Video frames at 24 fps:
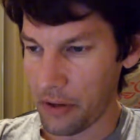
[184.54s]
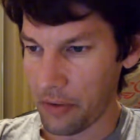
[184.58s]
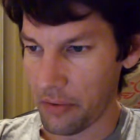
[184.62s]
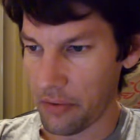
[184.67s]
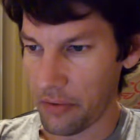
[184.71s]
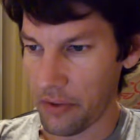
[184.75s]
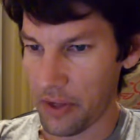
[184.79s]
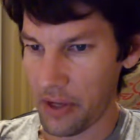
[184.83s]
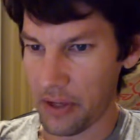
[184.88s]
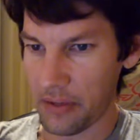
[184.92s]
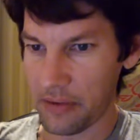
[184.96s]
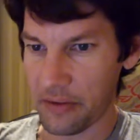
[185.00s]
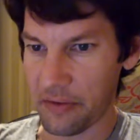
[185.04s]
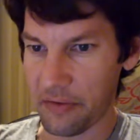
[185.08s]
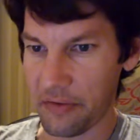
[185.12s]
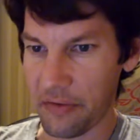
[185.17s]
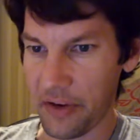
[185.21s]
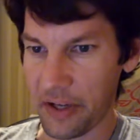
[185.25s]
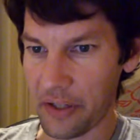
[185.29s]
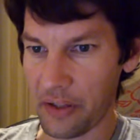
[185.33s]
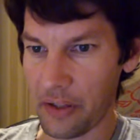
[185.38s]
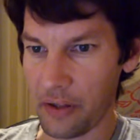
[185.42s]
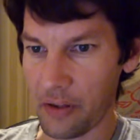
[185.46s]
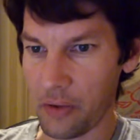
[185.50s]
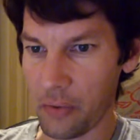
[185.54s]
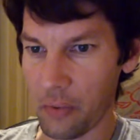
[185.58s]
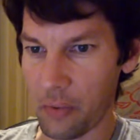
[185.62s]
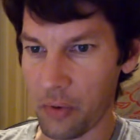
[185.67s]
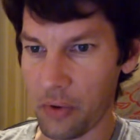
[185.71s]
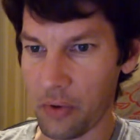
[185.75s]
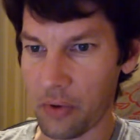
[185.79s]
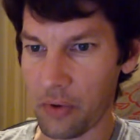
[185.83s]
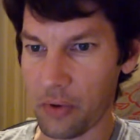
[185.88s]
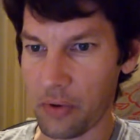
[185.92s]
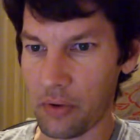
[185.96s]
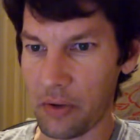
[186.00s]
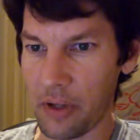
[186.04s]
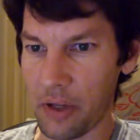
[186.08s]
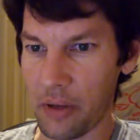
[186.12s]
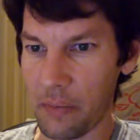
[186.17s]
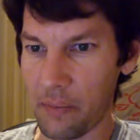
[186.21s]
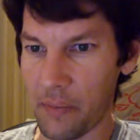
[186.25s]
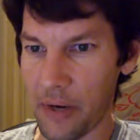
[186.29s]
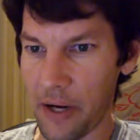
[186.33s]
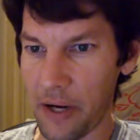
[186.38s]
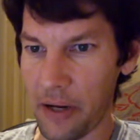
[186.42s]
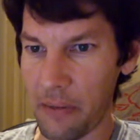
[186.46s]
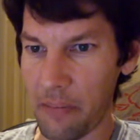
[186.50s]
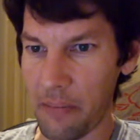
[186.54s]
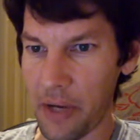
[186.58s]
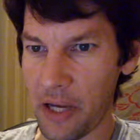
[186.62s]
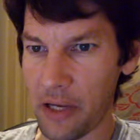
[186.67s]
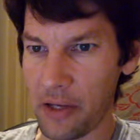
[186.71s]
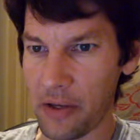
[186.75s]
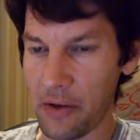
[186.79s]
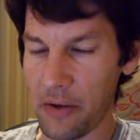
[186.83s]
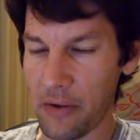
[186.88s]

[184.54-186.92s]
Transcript: things affecting the world that might make